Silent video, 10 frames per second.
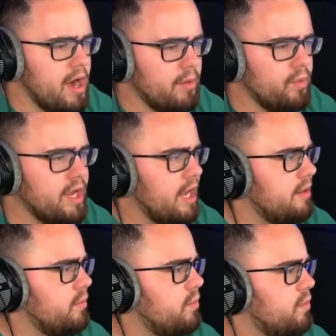on, we got.
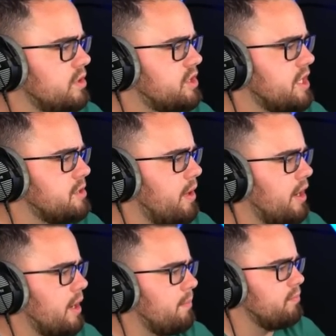What stage am I
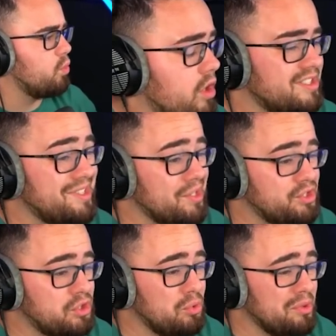on? I'm, we're on
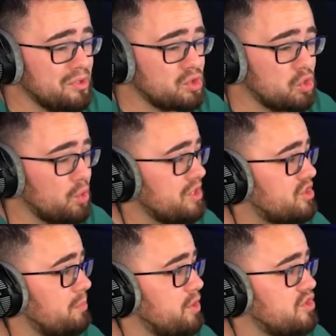stage two and there's 30
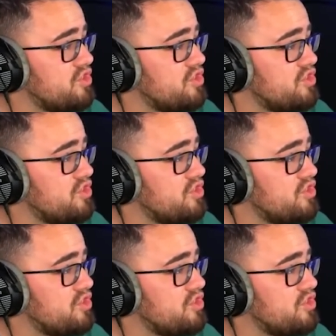something